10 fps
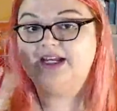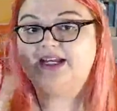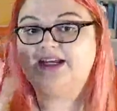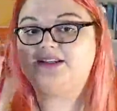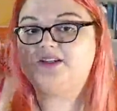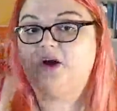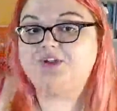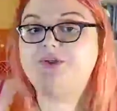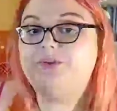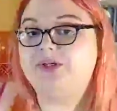is, are
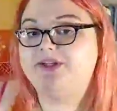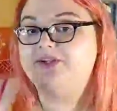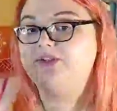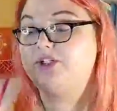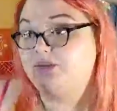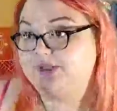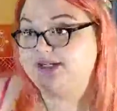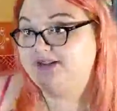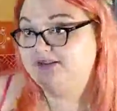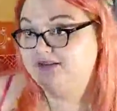you willing to
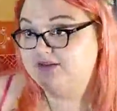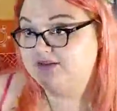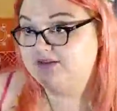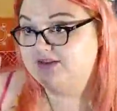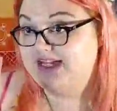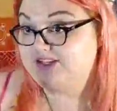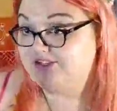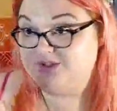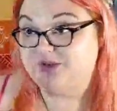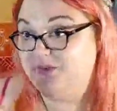read and
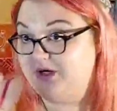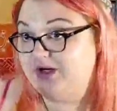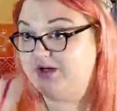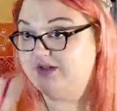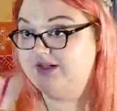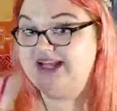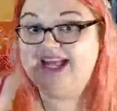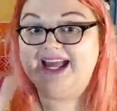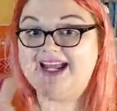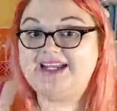do the work?
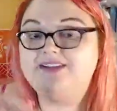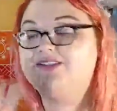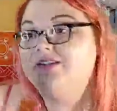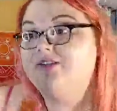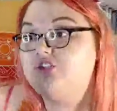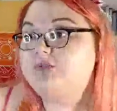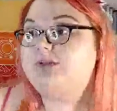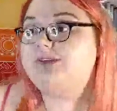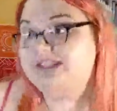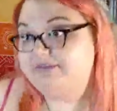And do you
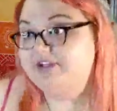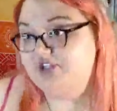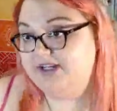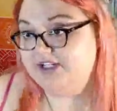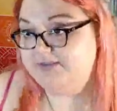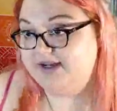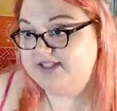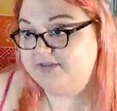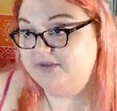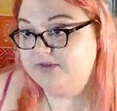believe that change is
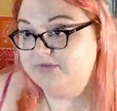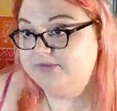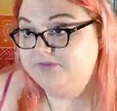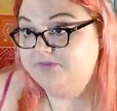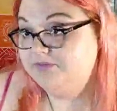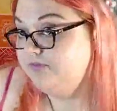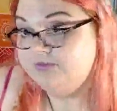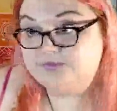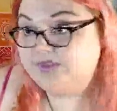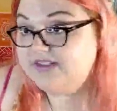possible?
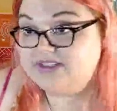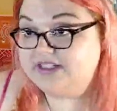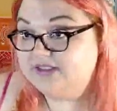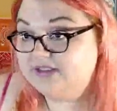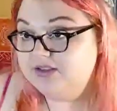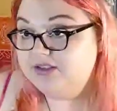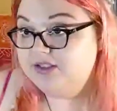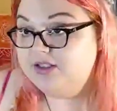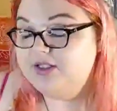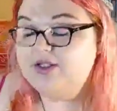That's it.
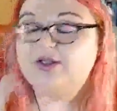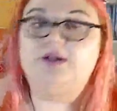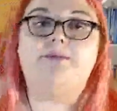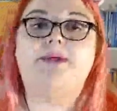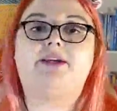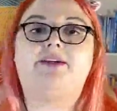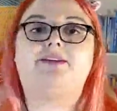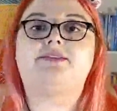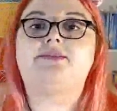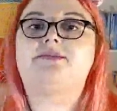
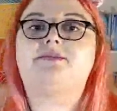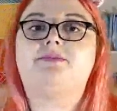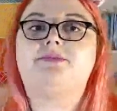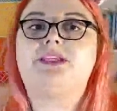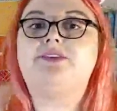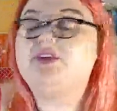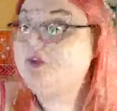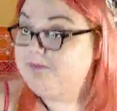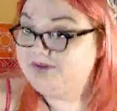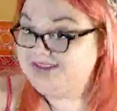Because if you
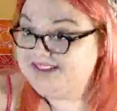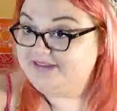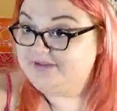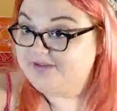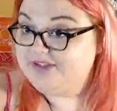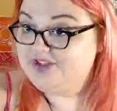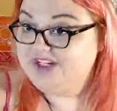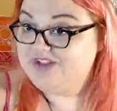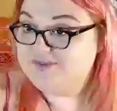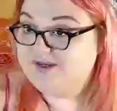don't believe that
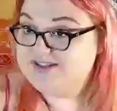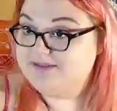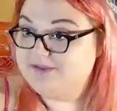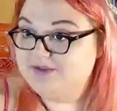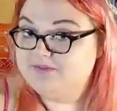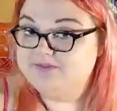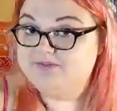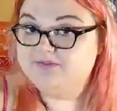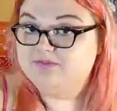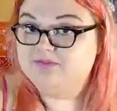change is possible,
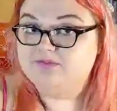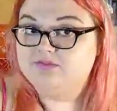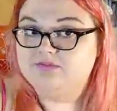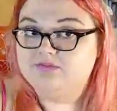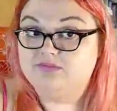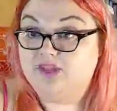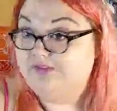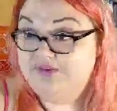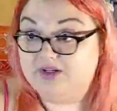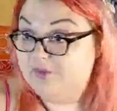it
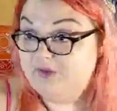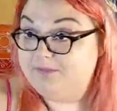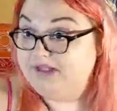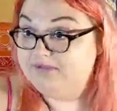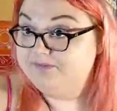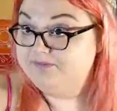fucking won't be.